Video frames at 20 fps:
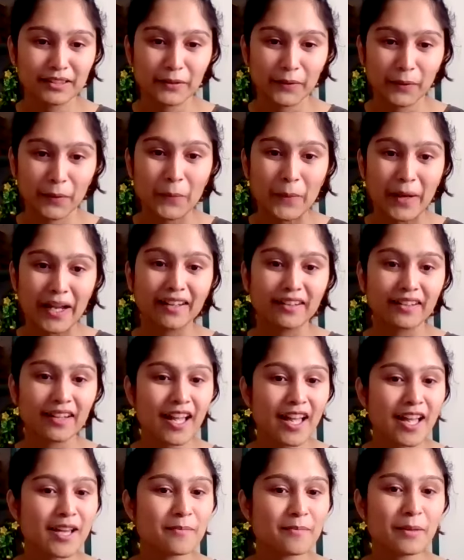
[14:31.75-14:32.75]
where
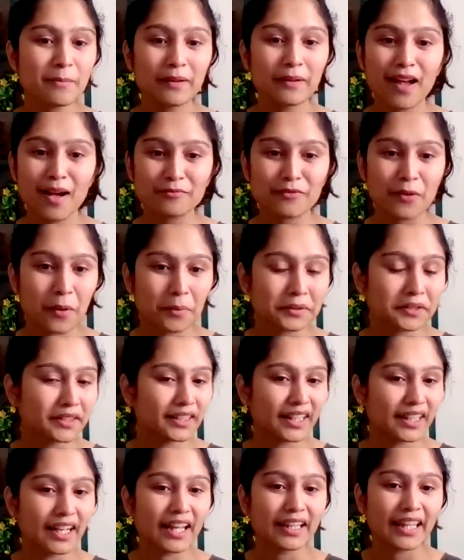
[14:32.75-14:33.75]
people come forward and
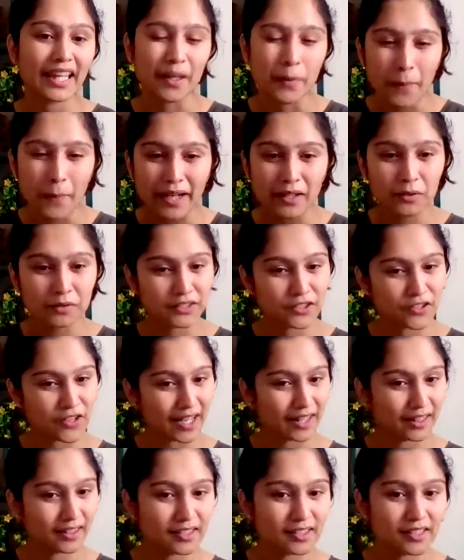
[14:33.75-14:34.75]
they're like, hey, why don't we
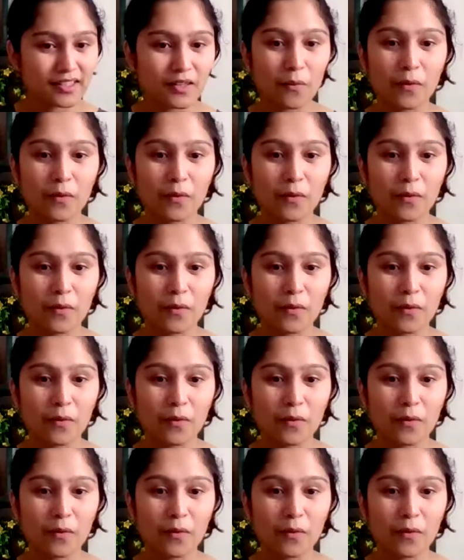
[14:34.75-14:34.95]
try this?